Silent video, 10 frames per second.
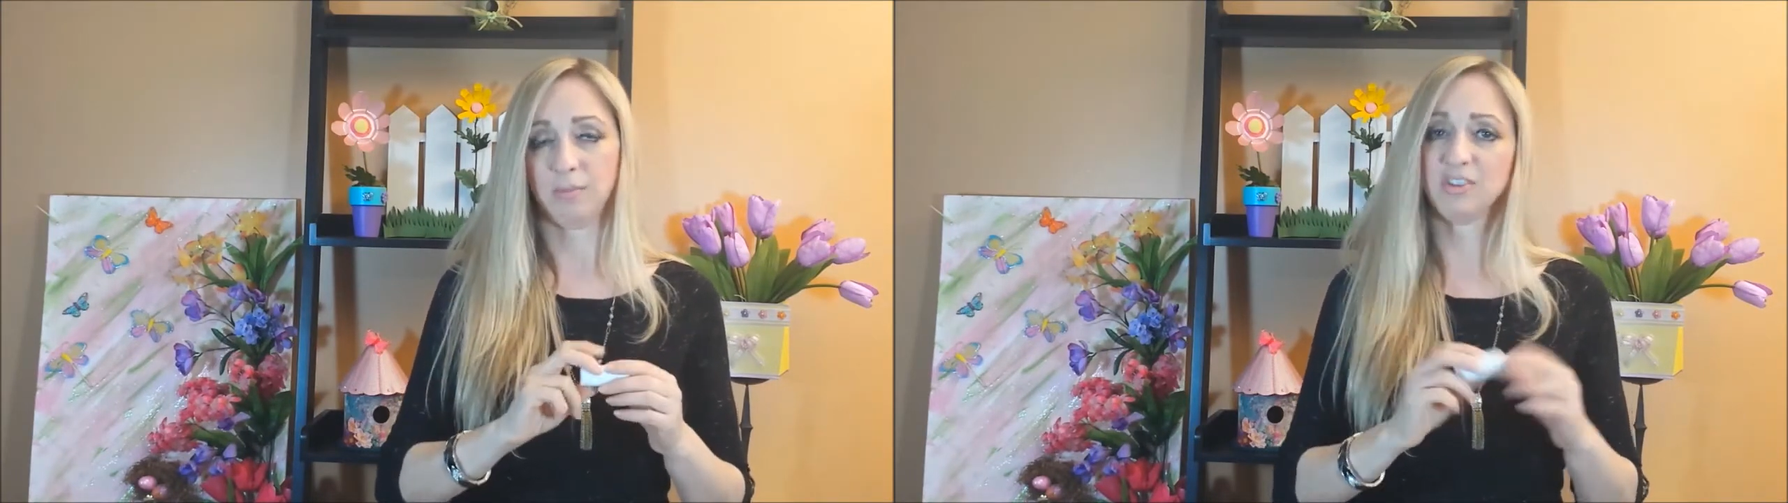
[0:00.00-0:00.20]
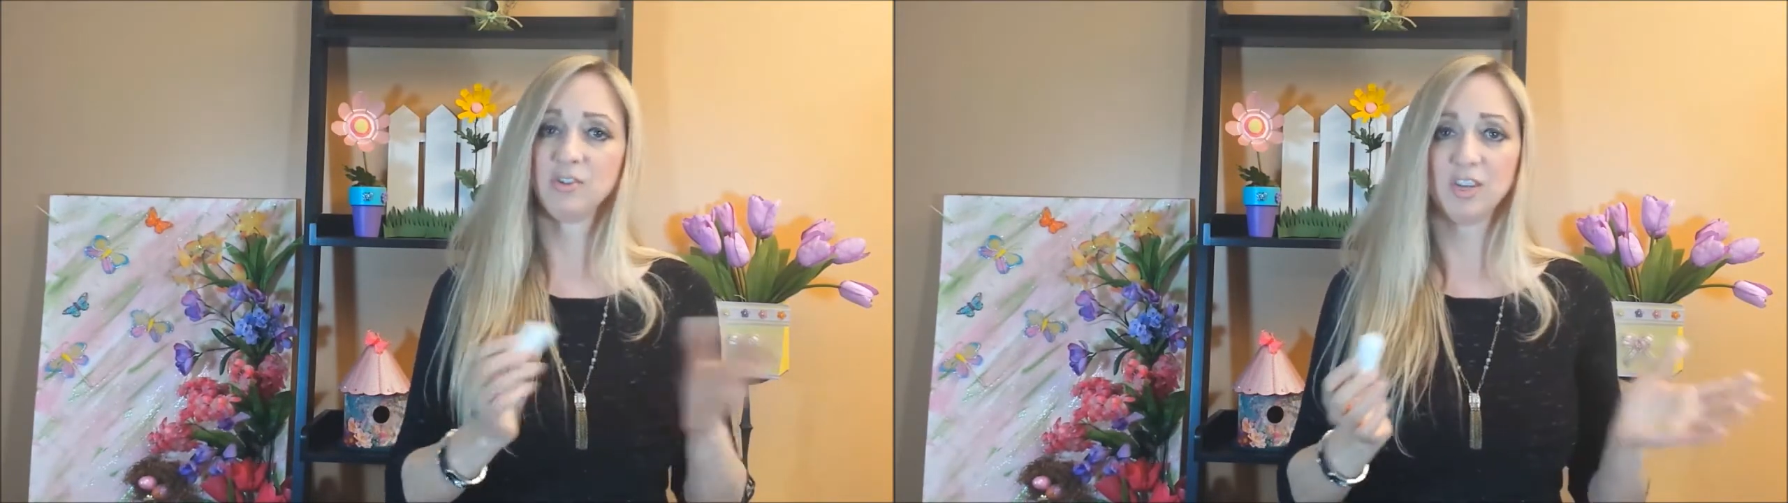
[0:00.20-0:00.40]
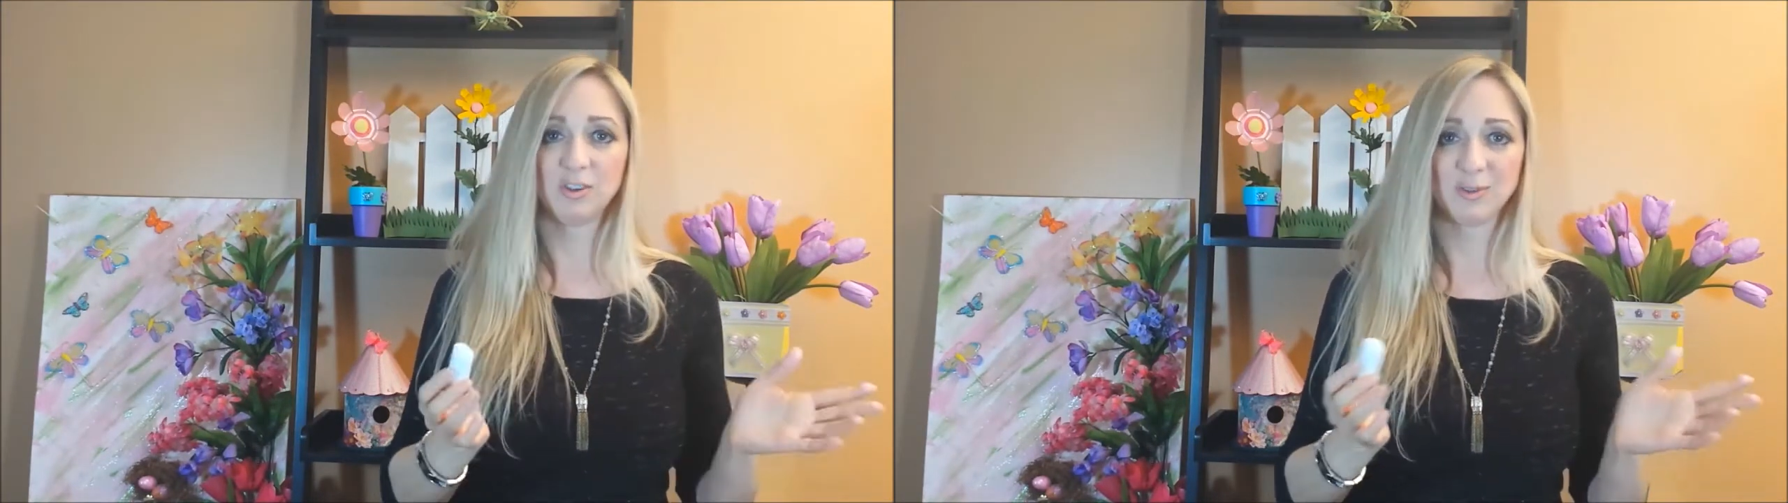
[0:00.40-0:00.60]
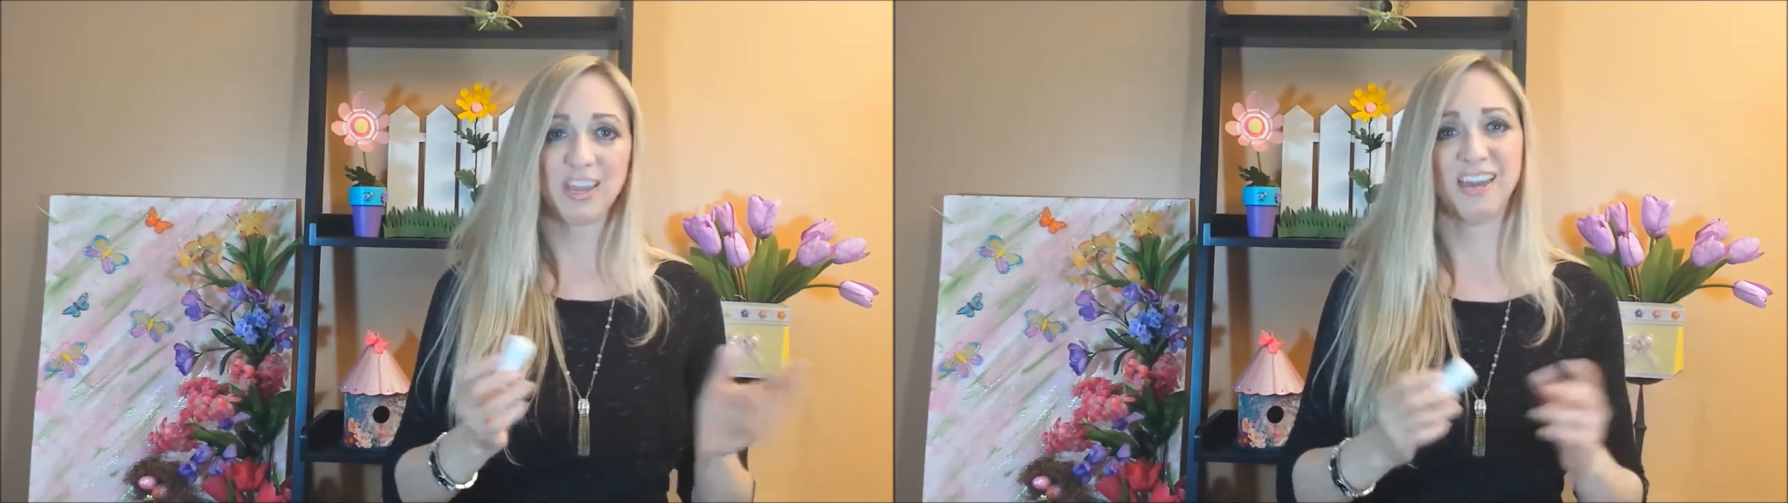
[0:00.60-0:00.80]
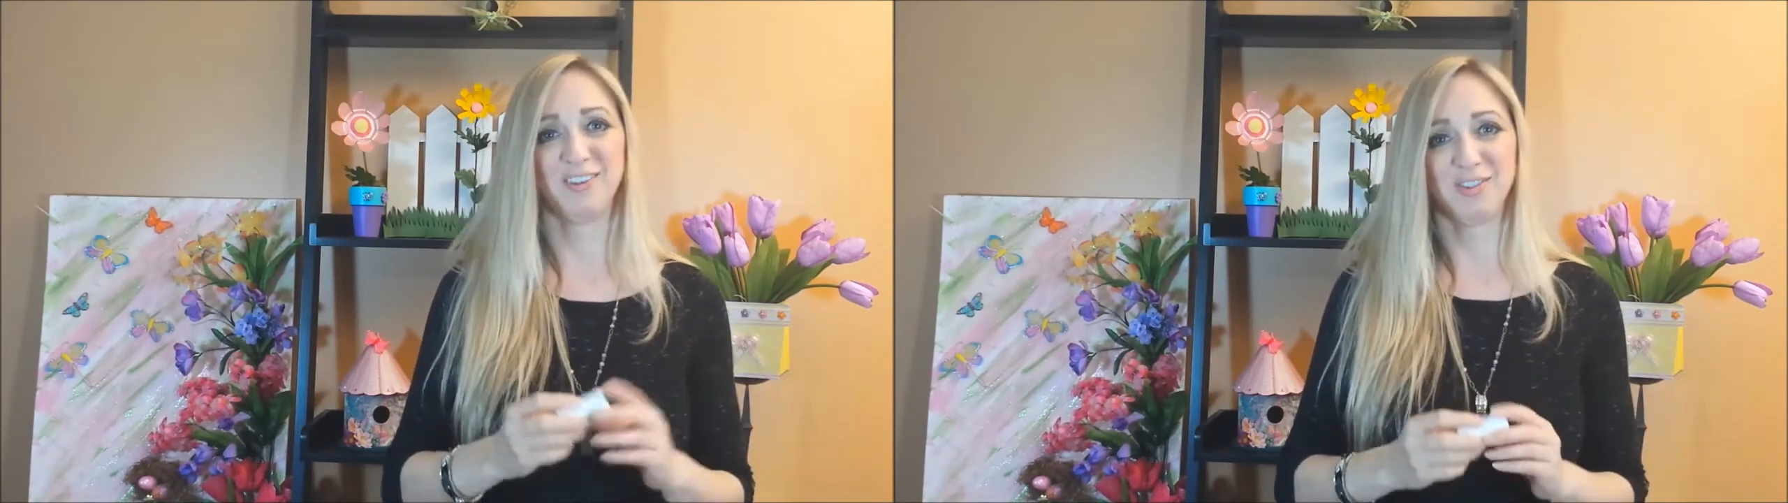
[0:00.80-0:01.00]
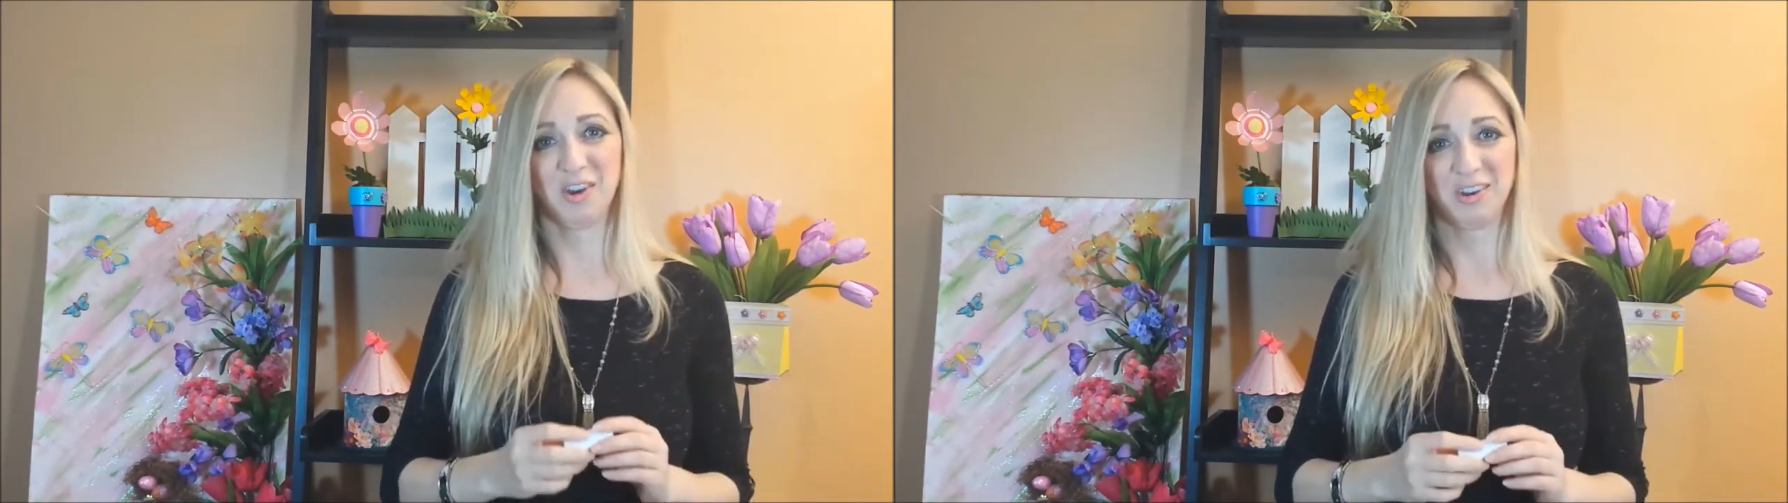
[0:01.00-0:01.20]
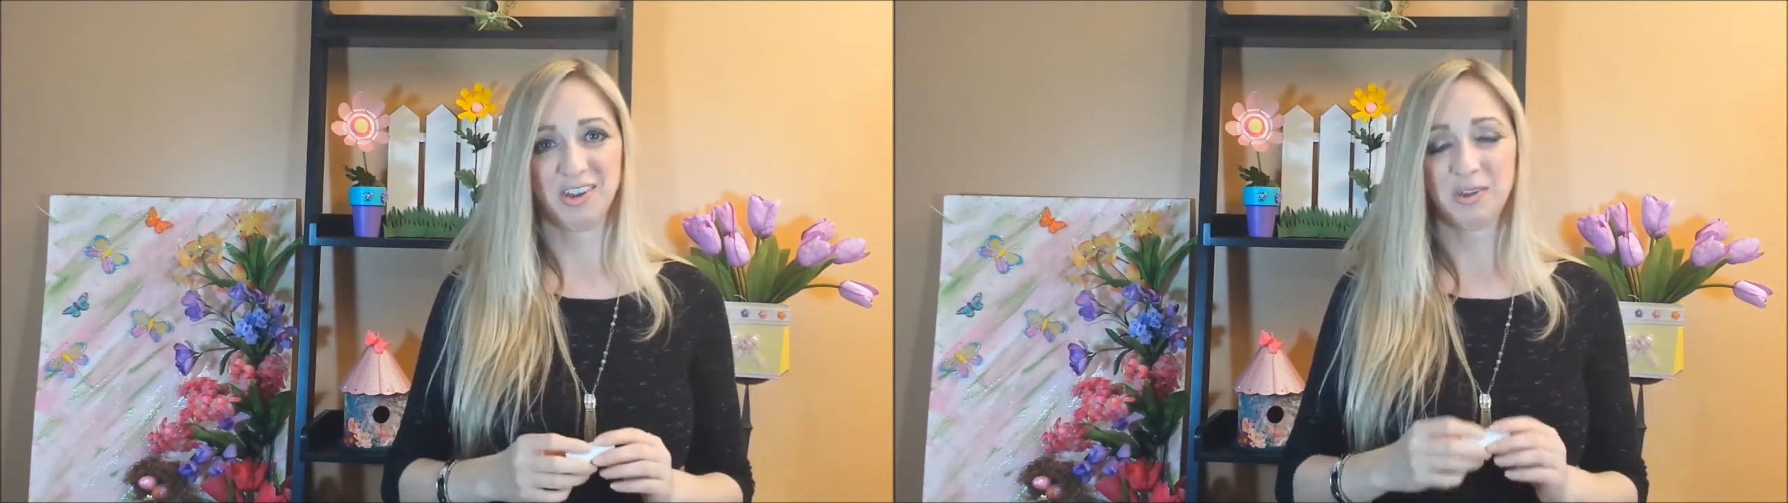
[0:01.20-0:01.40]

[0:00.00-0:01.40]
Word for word: But you can use any chalk